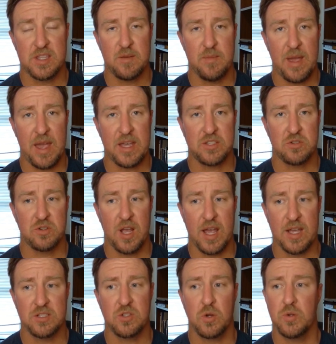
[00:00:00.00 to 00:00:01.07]
the master
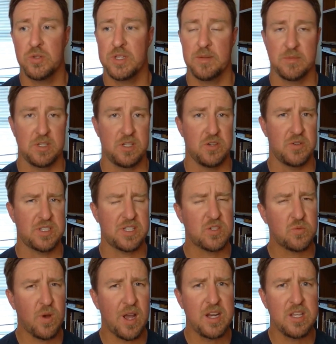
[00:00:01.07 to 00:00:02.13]
has told him to do. And he says,
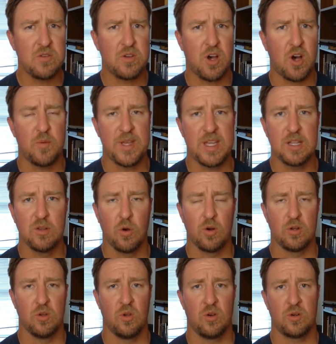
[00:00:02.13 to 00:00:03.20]
why do you call me
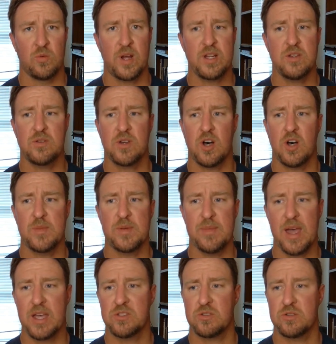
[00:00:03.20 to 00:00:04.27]
Lord, Lord? Why do you call me
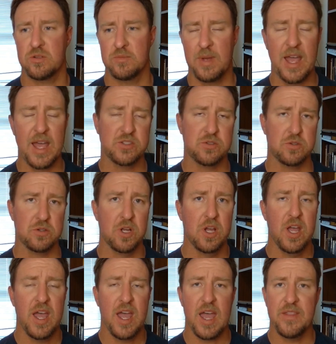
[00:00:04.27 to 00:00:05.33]
master, master?
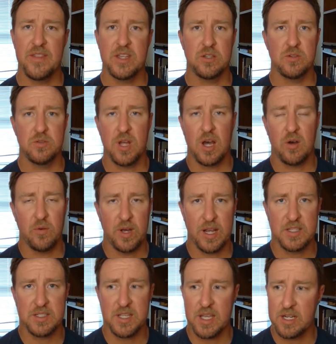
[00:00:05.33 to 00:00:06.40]
And then do not what
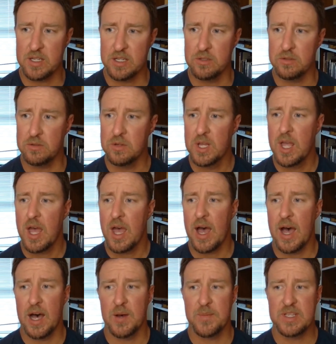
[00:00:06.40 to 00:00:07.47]
I say to do.
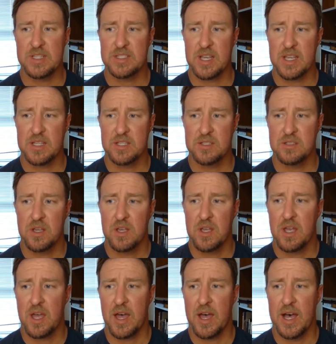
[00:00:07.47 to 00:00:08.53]
He says,
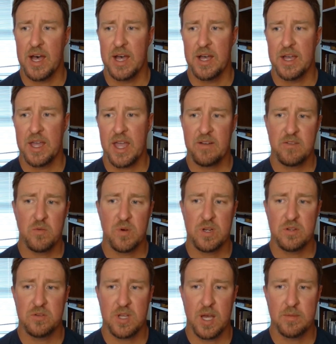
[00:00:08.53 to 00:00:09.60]
everyone
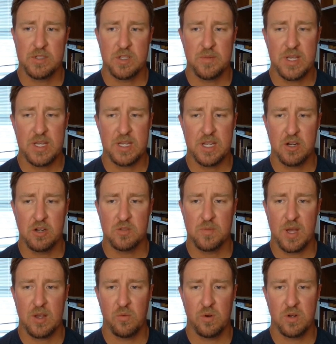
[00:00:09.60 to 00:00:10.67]
who comes to me and hears
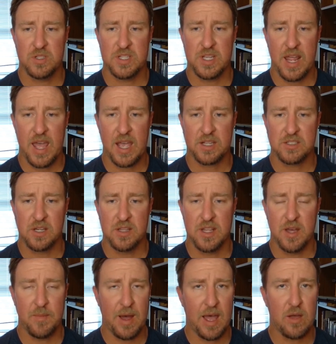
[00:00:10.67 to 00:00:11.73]
my words and acts on
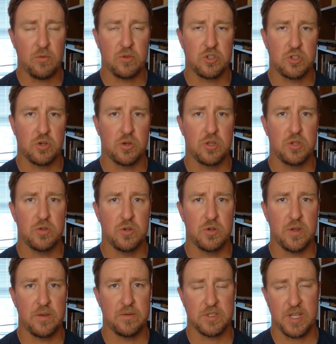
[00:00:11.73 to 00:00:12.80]
them, I will show you who
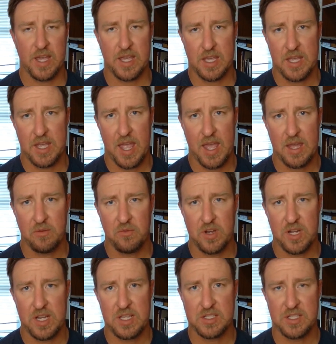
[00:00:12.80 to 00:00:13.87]
he was like. And
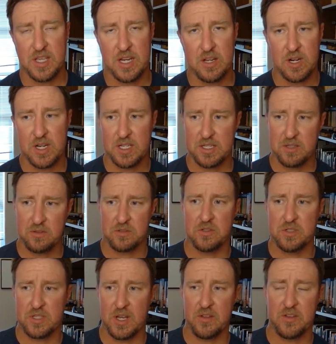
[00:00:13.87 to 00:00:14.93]
what he's getting ready
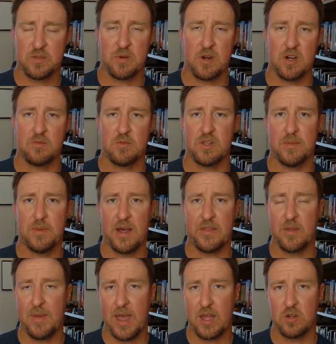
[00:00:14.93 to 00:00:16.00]
to tell this parable about
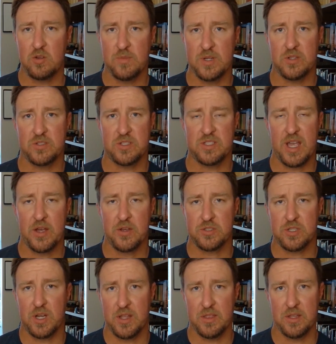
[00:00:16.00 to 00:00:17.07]
the man who builds his house
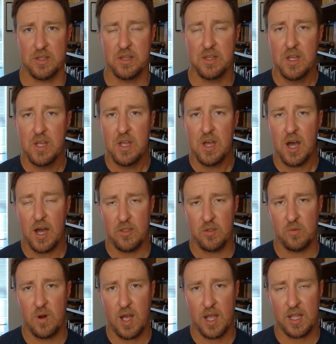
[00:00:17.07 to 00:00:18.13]
on the
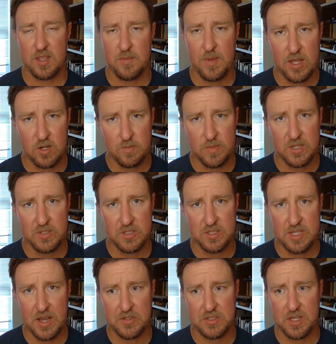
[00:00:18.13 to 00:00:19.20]
rock and the man who builds his
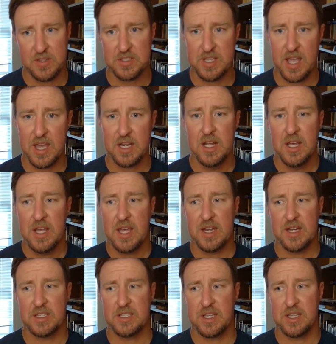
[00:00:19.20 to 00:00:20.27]
house on the sand. And
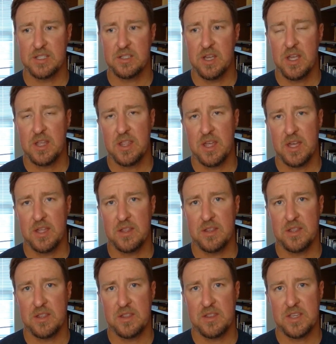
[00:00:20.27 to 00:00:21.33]
he says,
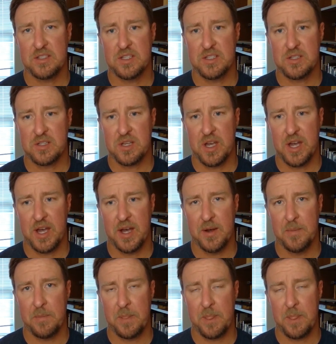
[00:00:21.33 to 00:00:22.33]
this is the